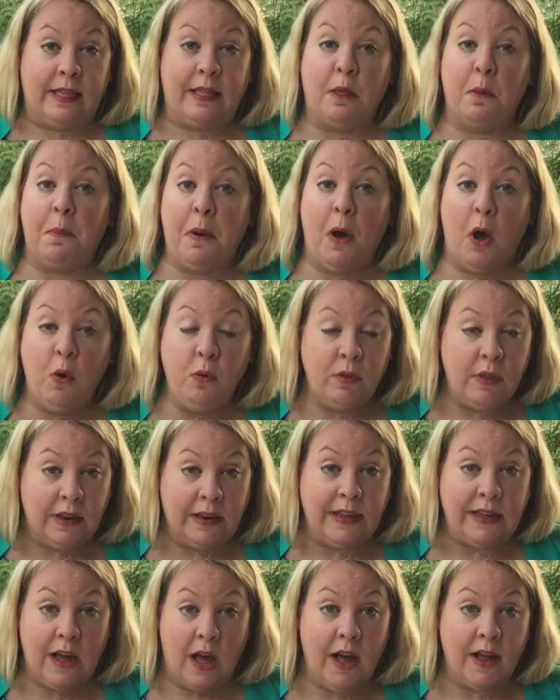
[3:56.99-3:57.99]

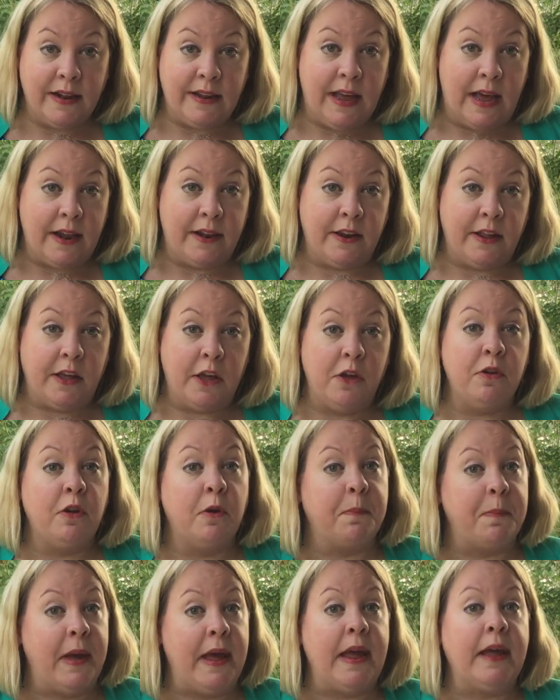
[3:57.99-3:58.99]
supposedly contacting you,
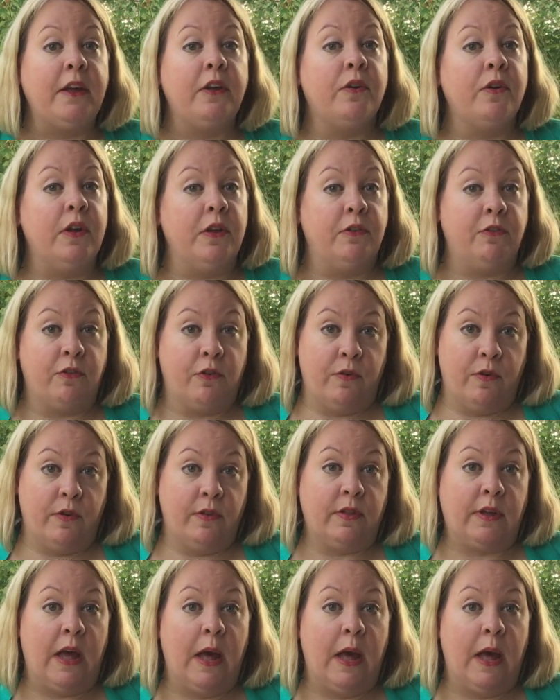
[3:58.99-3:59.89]
your bank, your insurance